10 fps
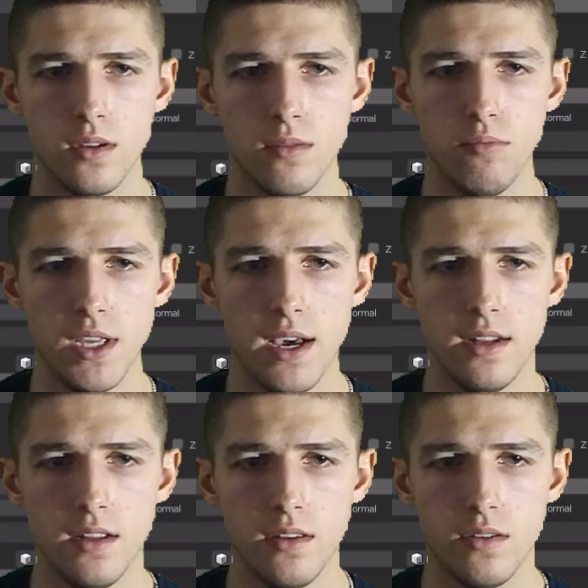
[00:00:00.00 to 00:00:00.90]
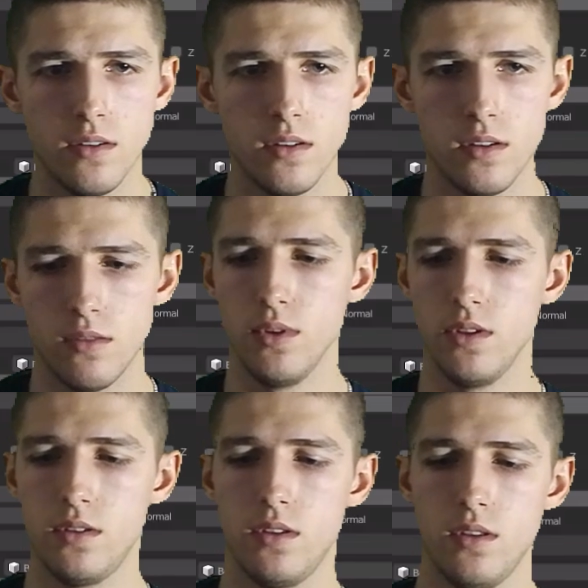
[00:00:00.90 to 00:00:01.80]
be added
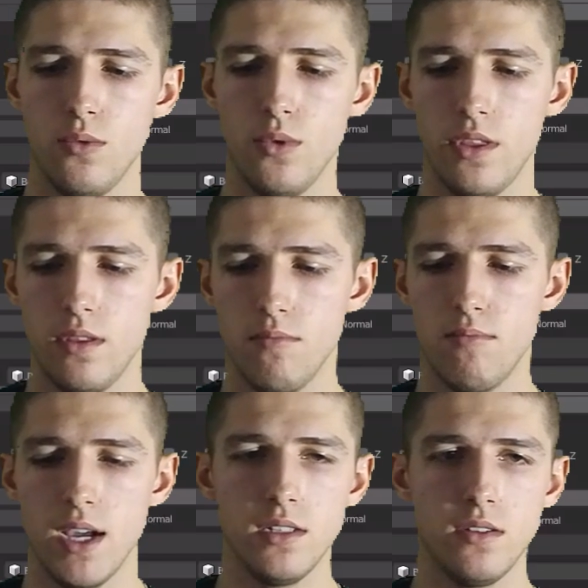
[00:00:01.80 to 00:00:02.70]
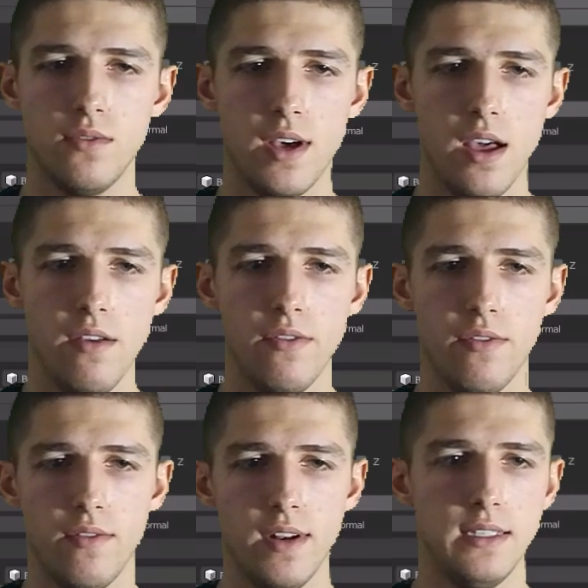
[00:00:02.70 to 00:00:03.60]
with -5,
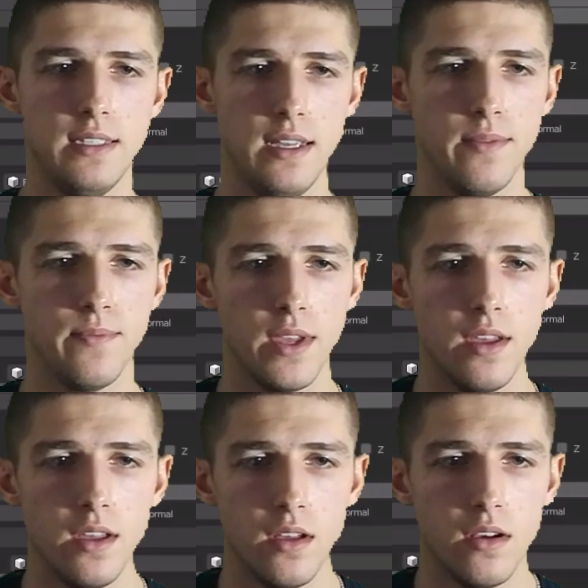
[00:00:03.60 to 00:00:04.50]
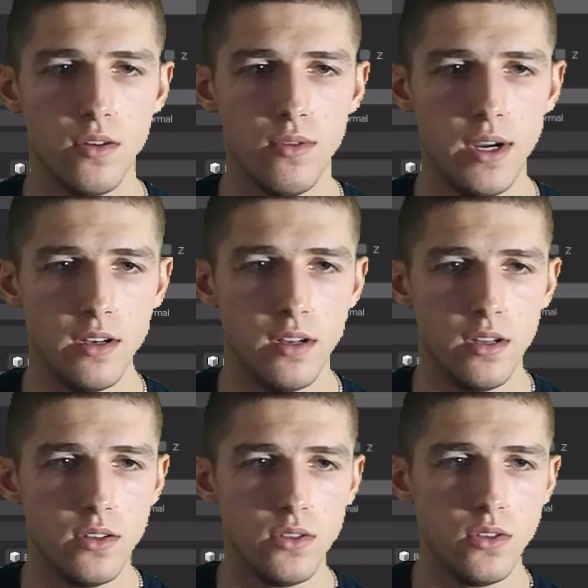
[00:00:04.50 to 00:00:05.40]
let's say. Alright,
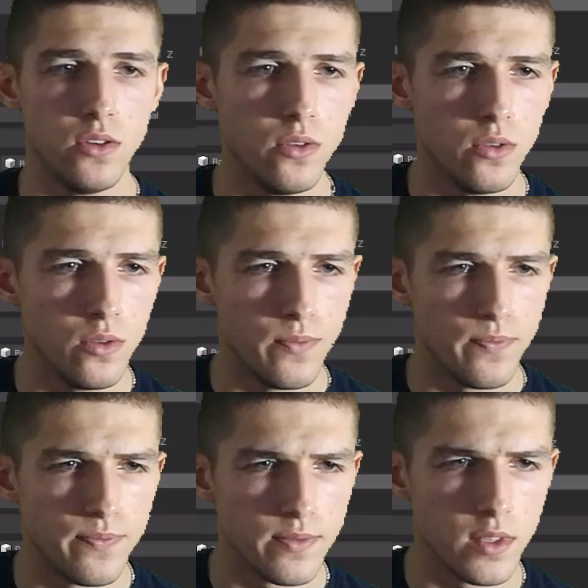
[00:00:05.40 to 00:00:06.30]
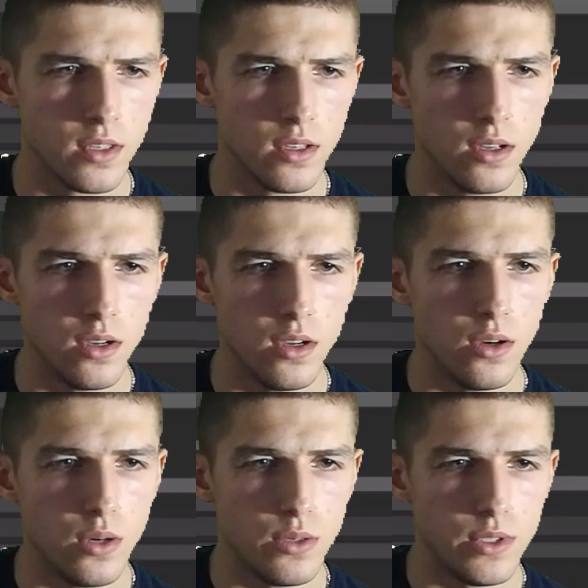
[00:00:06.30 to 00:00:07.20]
so
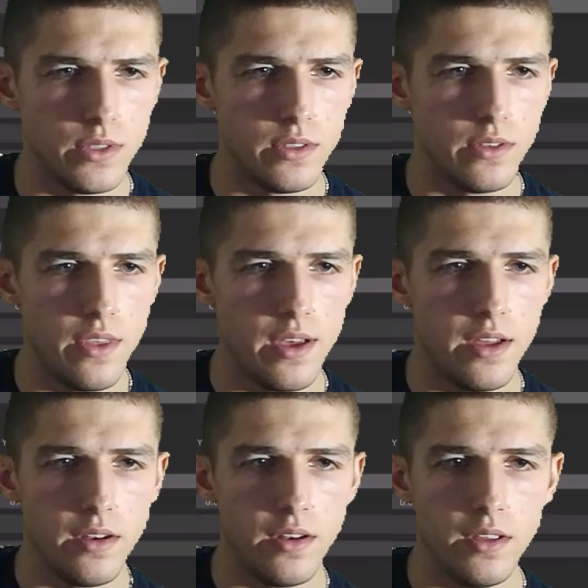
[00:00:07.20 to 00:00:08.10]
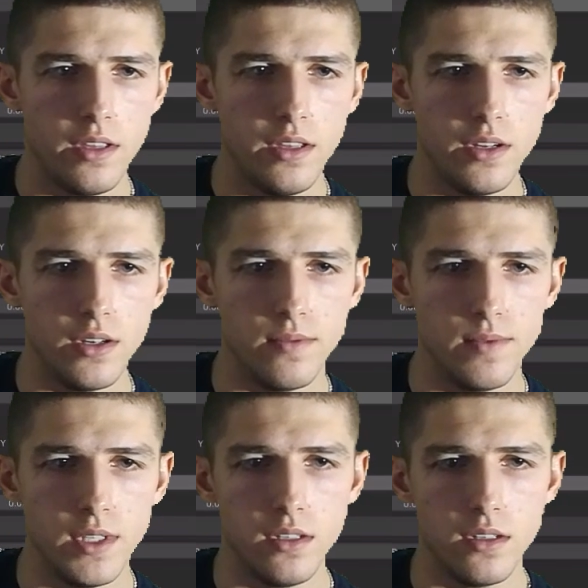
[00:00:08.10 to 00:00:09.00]
where was that? Here,
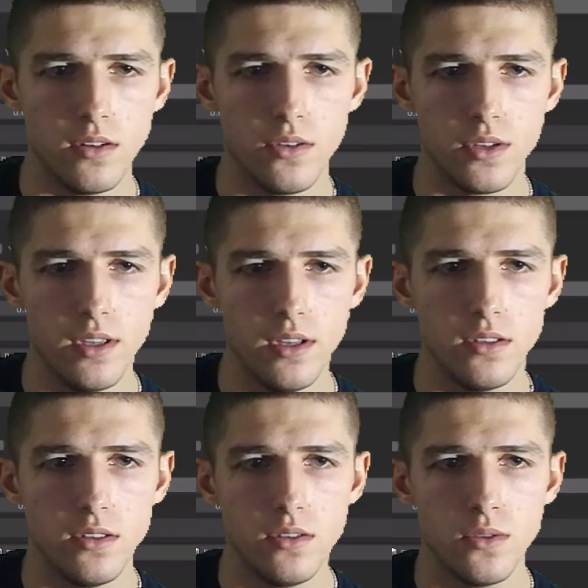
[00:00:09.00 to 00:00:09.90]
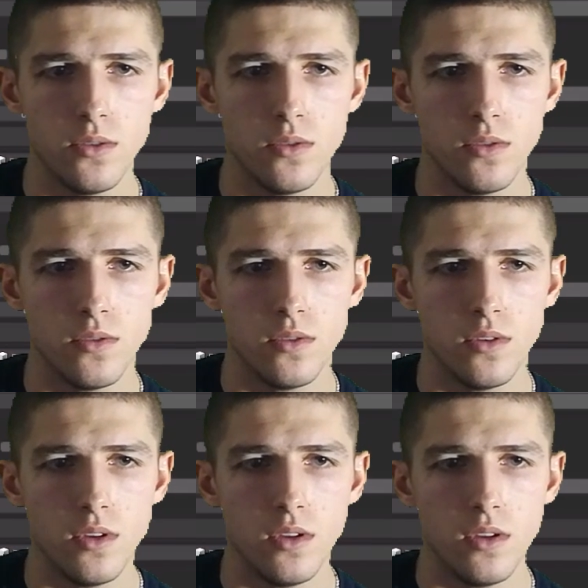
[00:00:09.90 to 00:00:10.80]
it's here. Okay, so
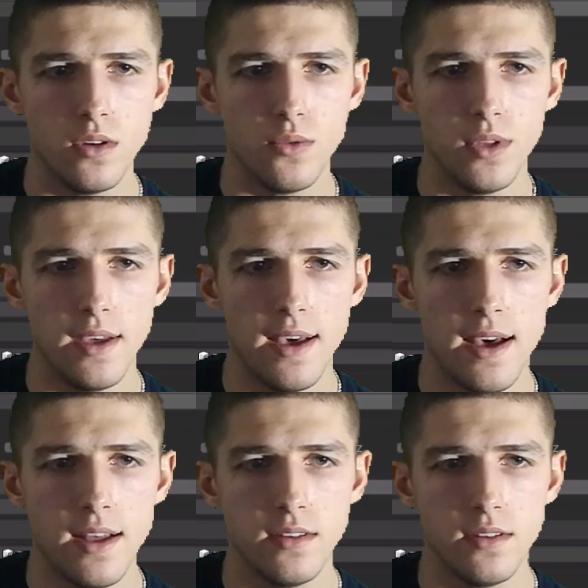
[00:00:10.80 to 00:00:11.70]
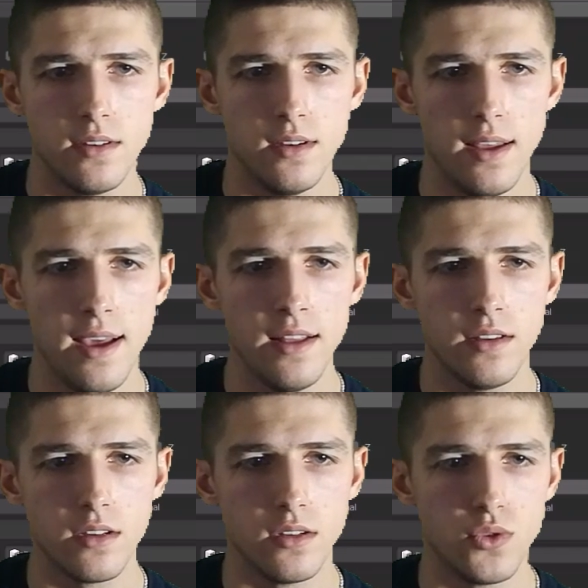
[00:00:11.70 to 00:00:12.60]
we add an end
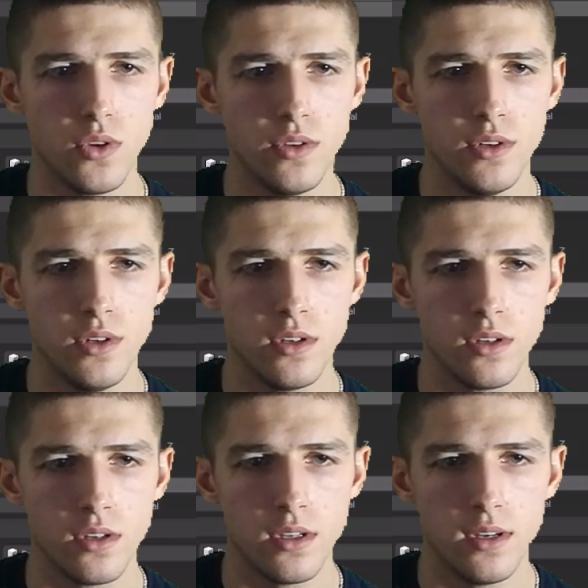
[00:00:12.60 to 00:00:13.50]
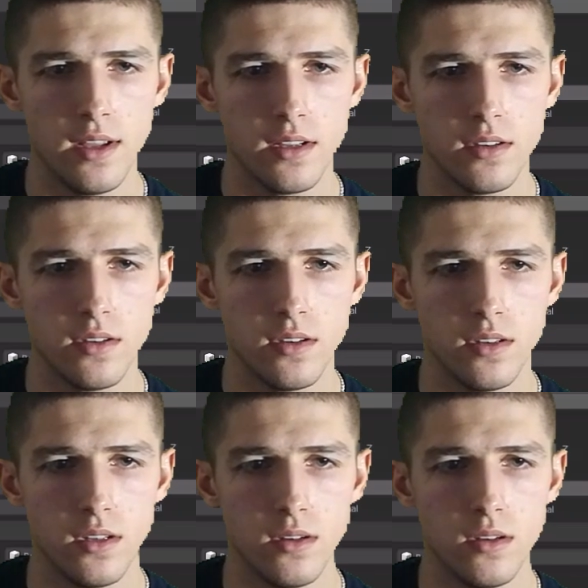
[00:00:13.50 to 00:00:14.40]
controller, connect
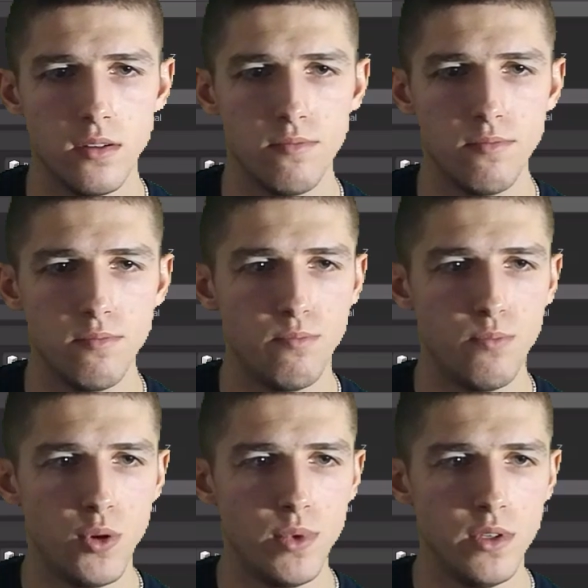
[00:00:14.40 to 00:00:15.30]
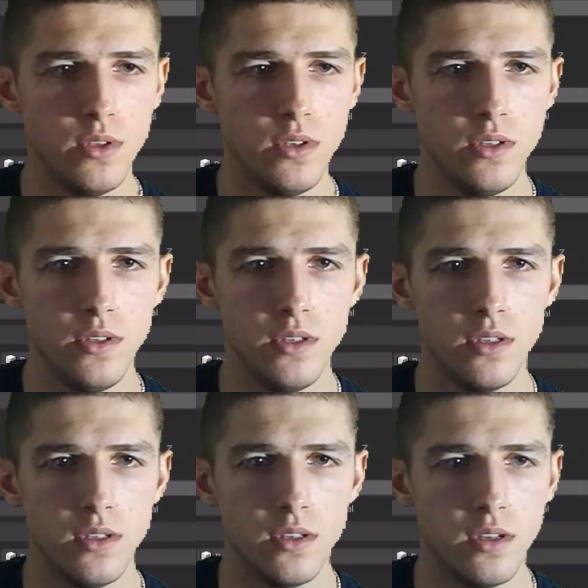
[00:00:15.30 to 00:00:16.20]
the property
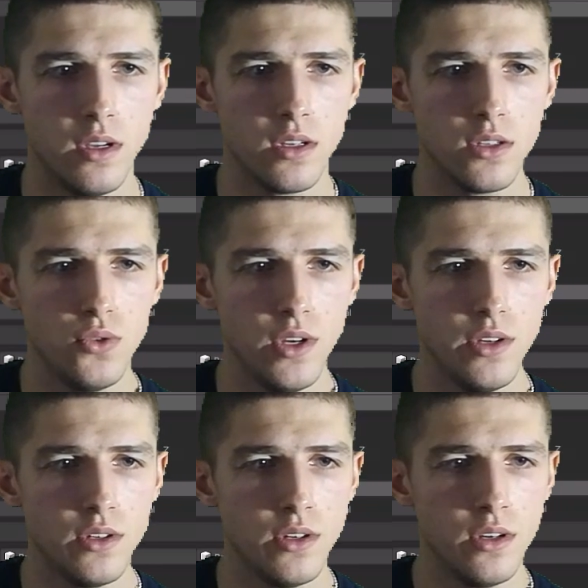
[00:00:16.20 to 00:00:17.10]
actuator,